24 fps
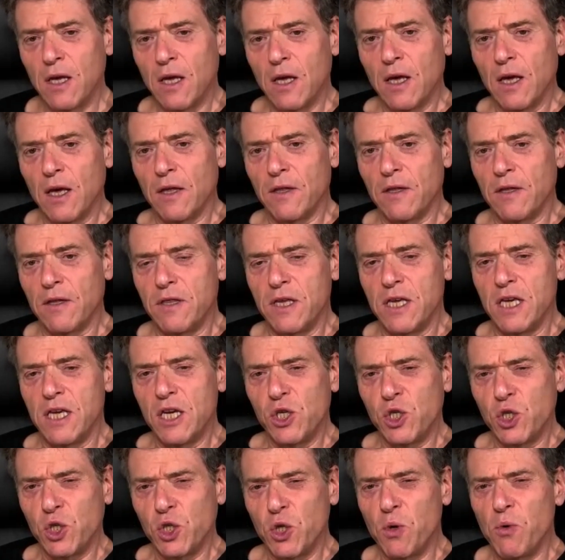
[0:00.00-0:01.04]
The
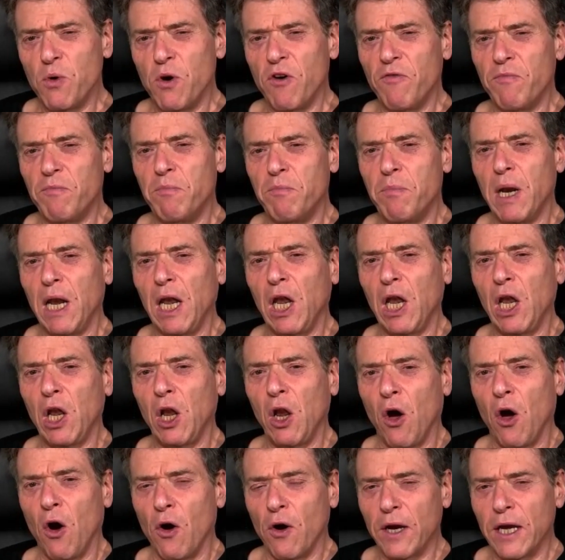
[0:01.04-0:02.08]
issue of
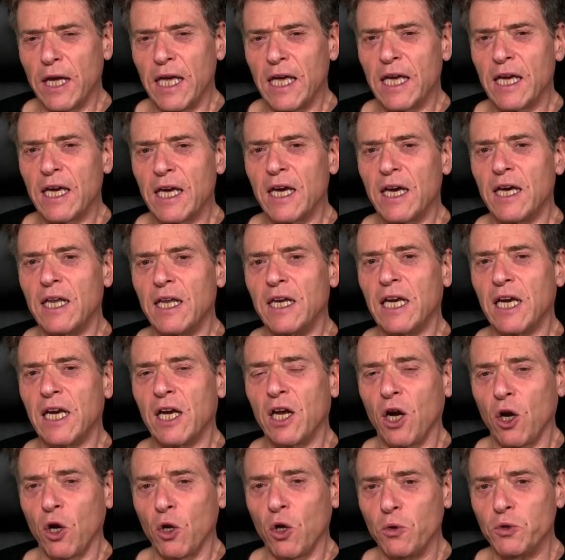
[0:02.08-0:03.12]
belonging and
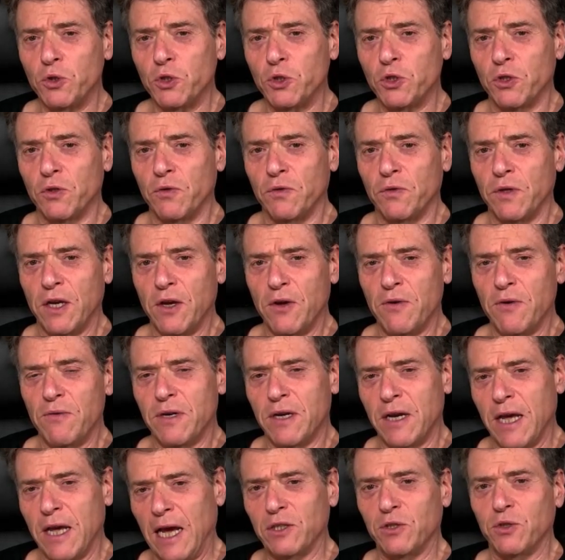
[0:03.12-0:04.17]
inclusion, they don't
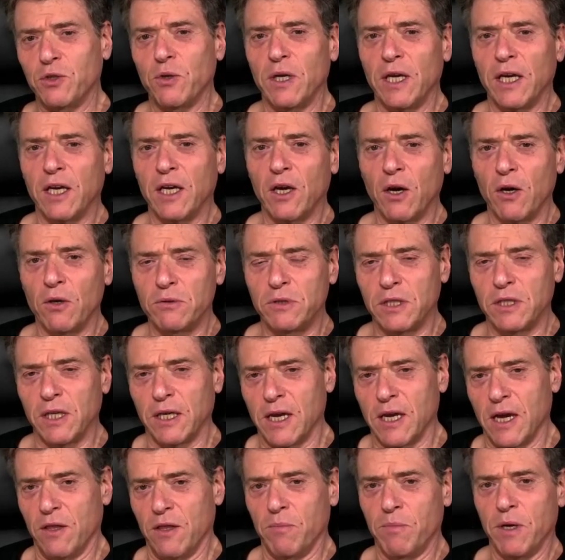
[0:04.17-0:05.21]
naturally go
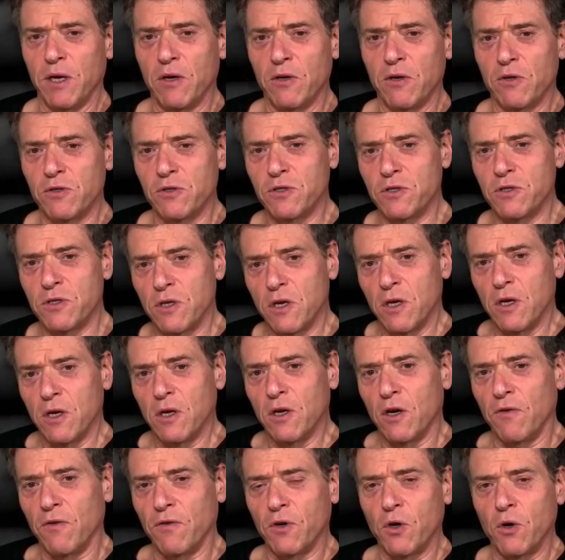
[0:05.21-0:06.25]
together because,
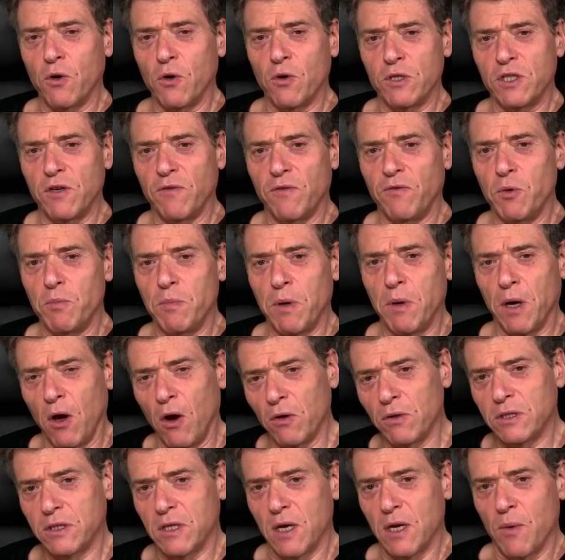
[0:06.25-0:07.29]
of course, if you
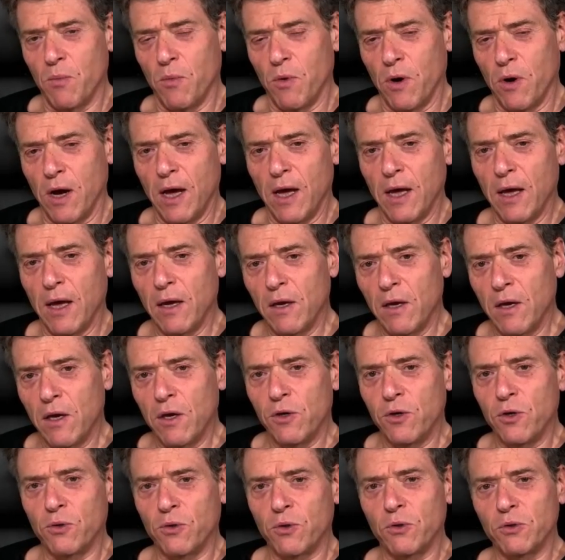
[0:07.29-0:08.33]
belong somewhere,
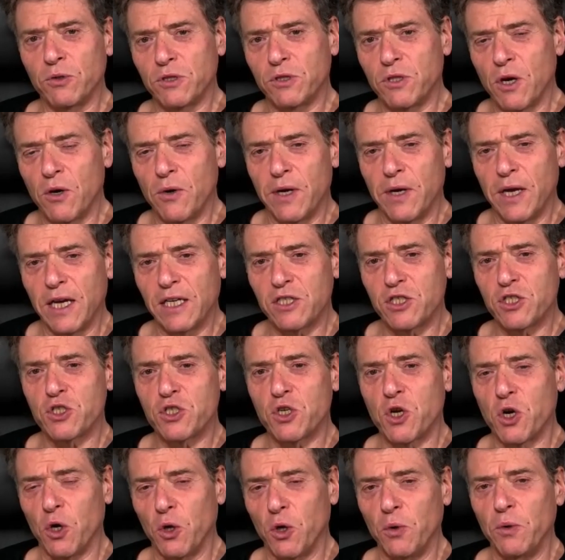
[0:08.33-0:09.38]
you're also
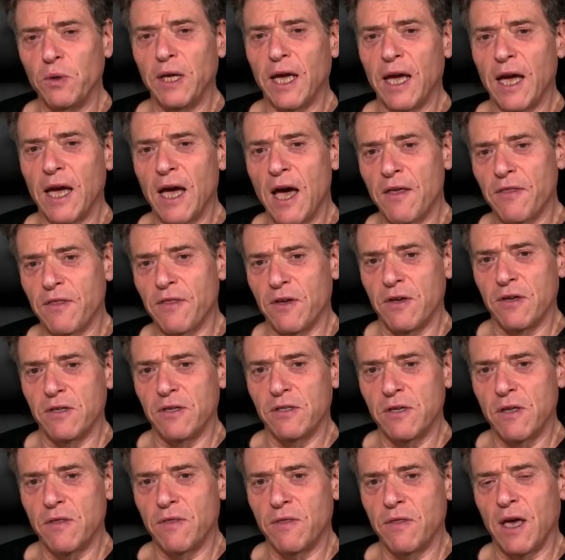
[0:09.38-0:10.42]
excluding
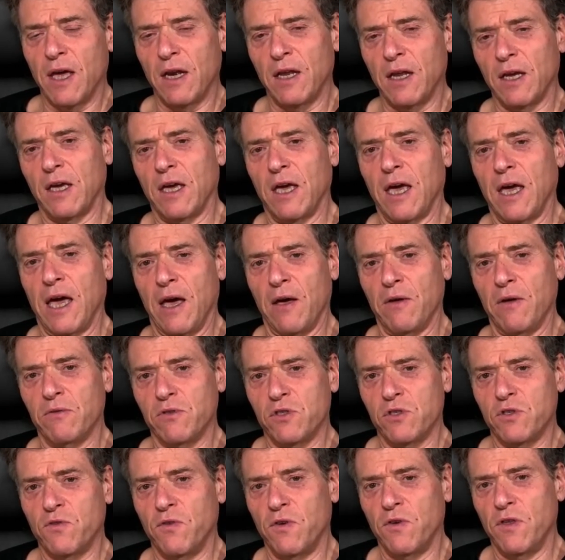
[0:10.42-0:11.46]
others. And that
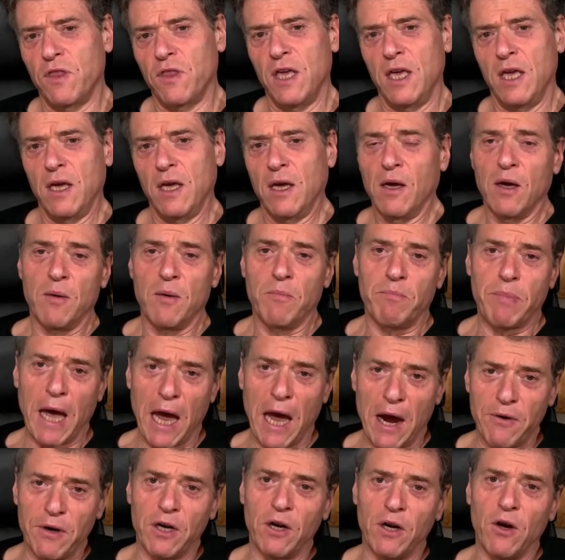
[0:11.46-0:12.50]
accounts for the
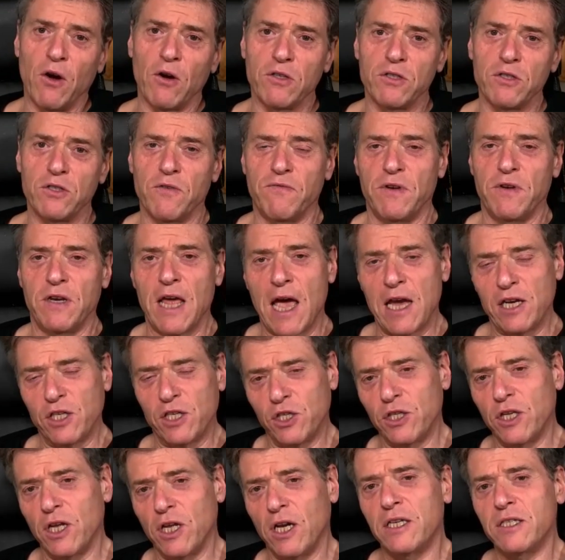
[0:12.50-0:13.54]
paradox of
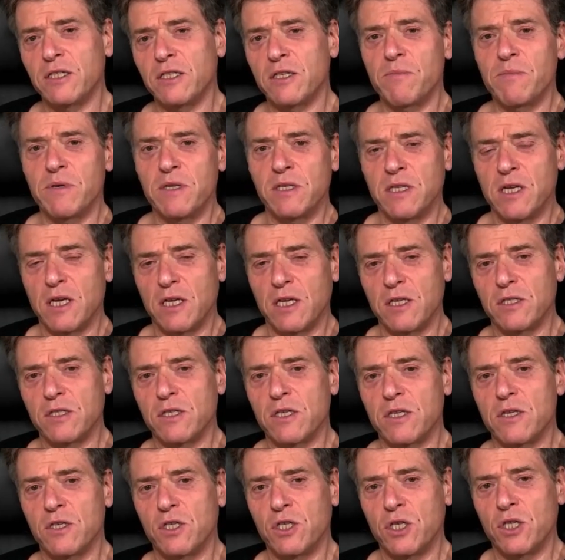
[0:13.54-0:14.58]
nationalism and
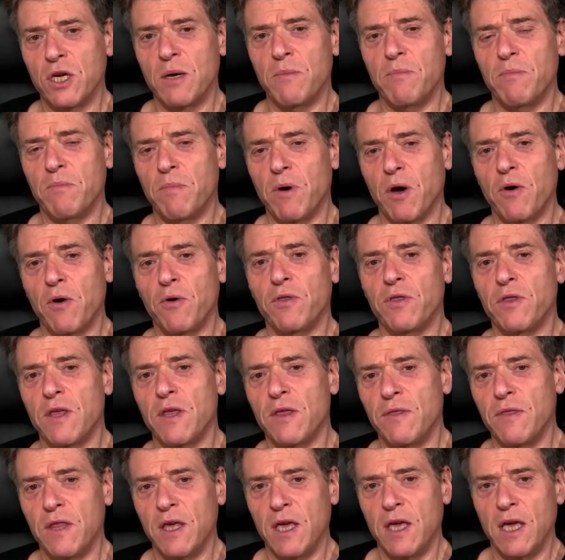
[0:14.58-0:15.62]
citizenship, both
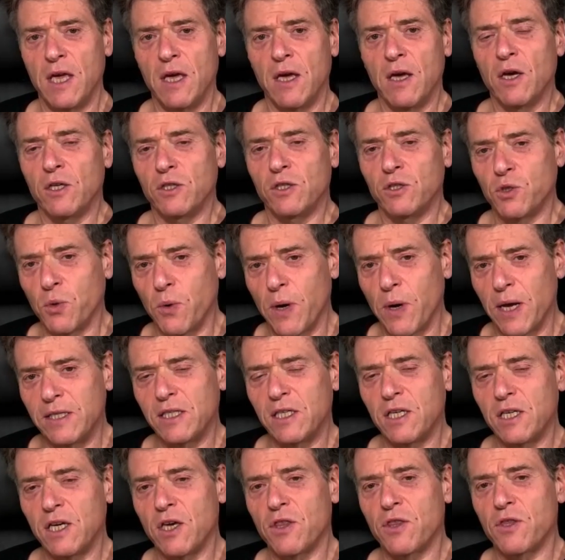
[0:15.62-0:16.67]
in the
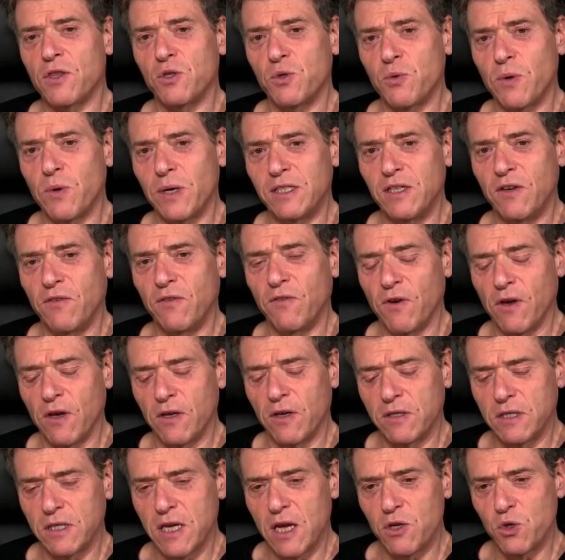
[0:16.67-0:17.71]
20th and
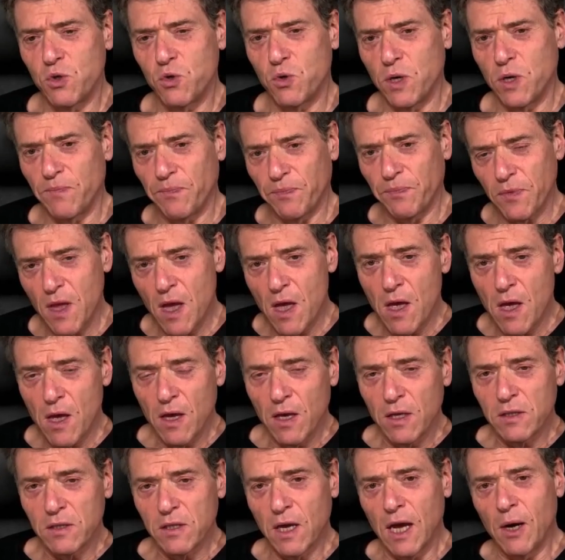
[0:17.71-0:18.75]
21st century.
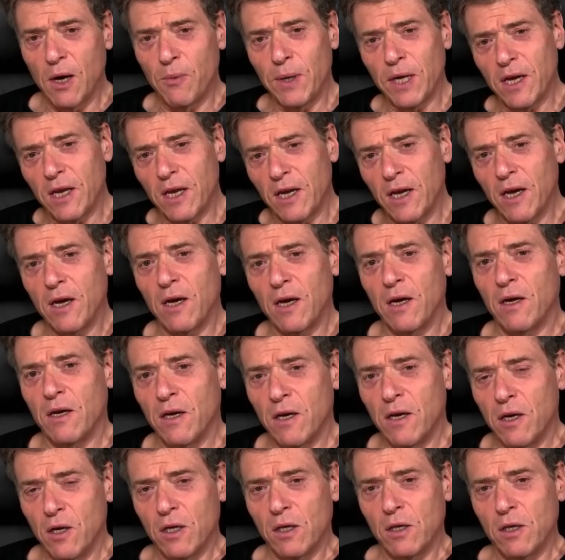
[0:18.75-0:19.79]
So how are we going to
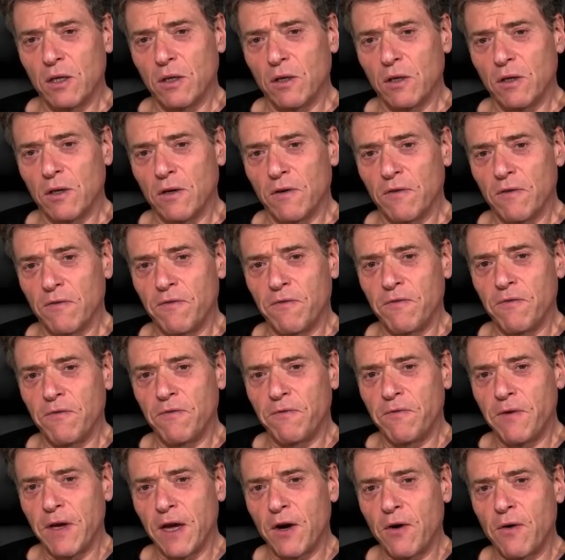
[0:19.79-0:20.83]

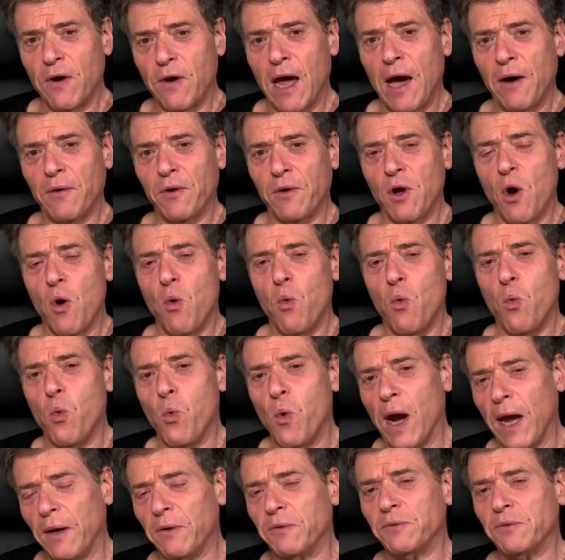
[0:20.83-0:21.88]
figure out a
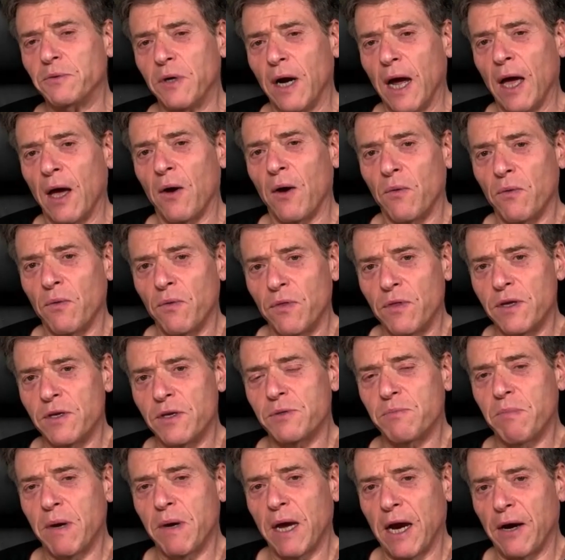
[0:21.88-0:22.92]
way around
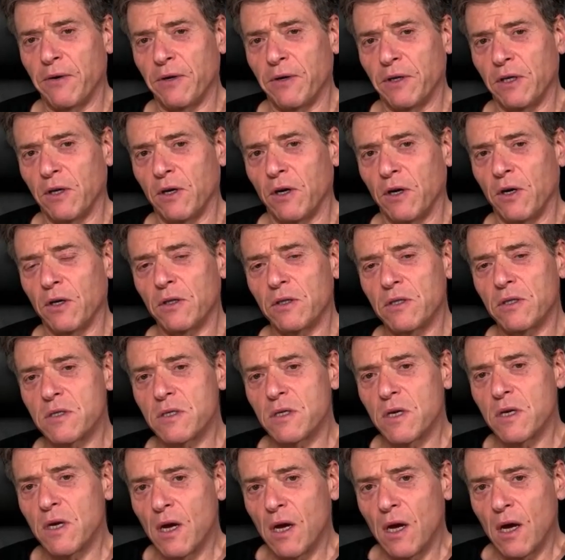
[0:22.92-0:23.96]
this
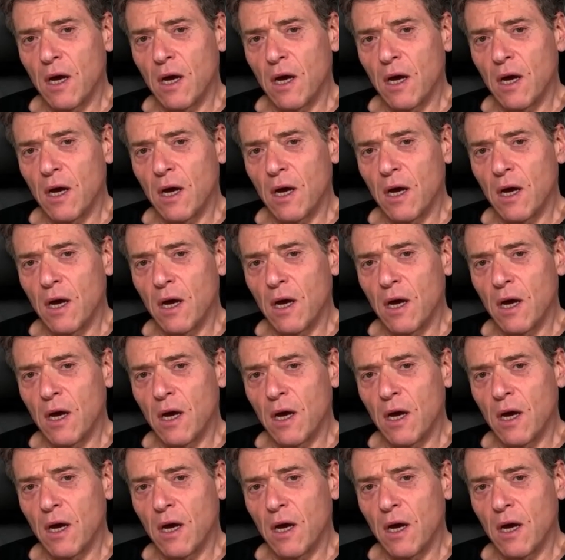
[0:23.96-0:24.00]
paradox?